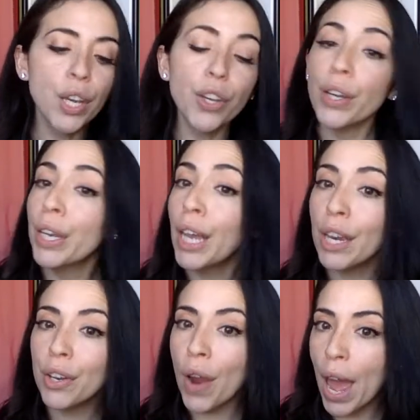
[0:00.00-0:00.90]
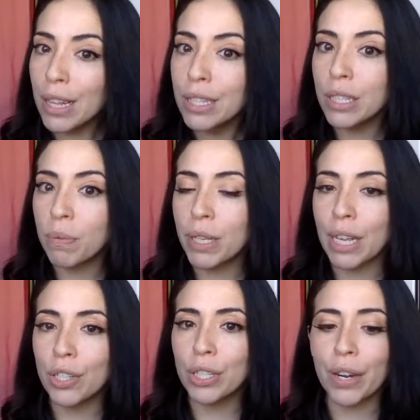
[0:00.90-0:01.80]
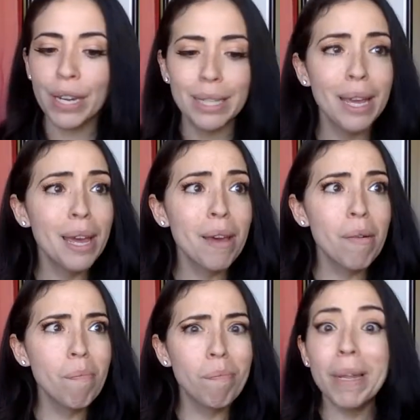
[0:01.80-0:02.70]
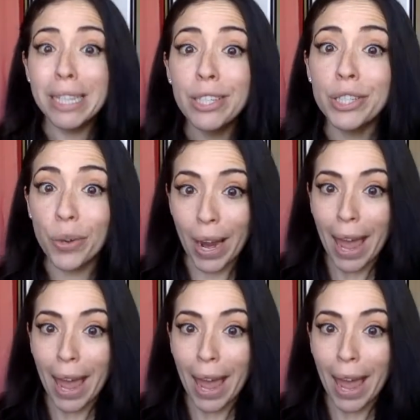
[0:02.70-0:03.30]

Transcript: You're going to get in your heads this week, Sagittarius, but it's just your